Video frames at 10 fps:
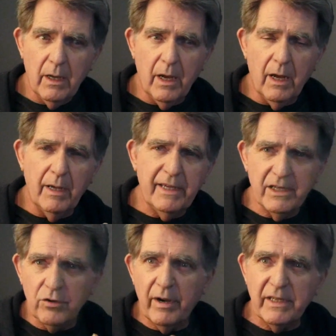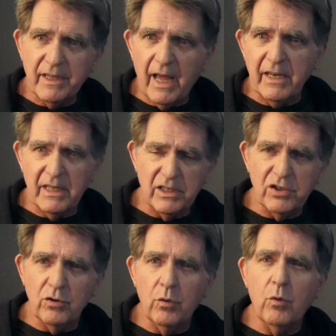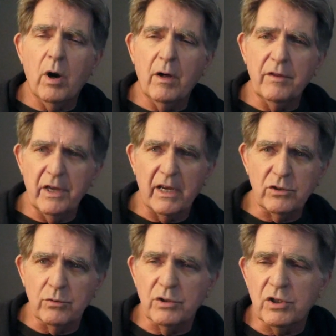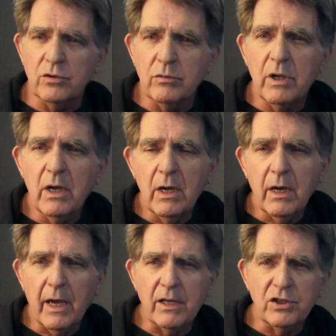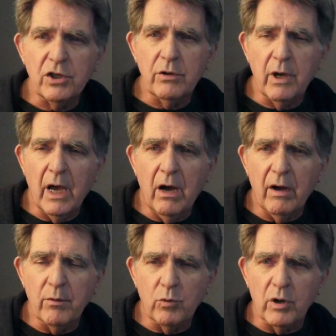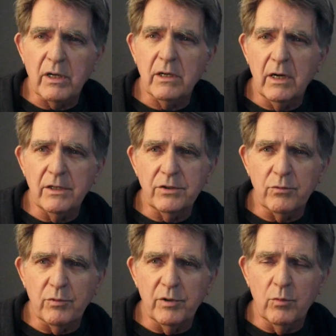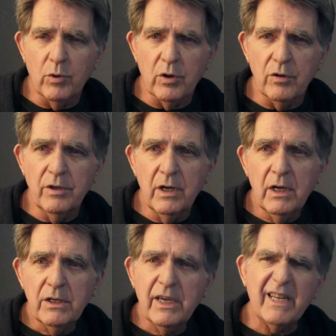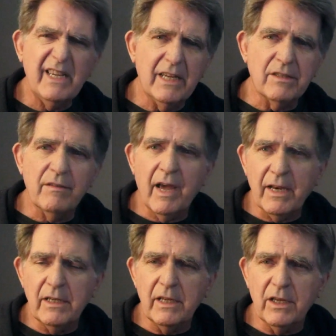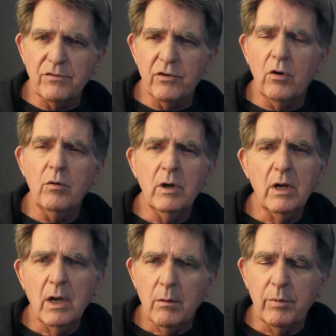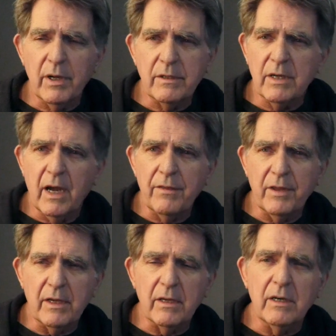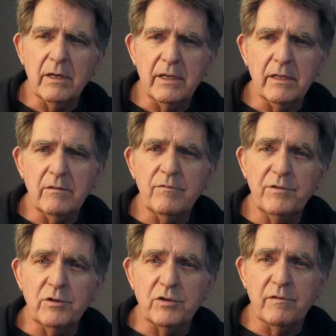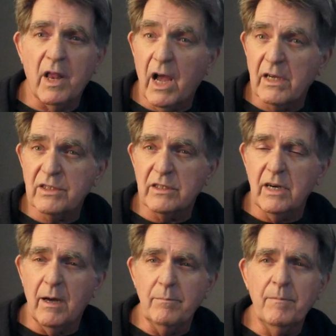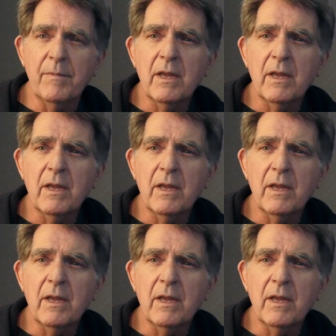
uh, integrate that into uh, the actual shoot, and show you how I work under real world. Got a hint of that in the intro, but uh, I think uh, in future vlogs to come,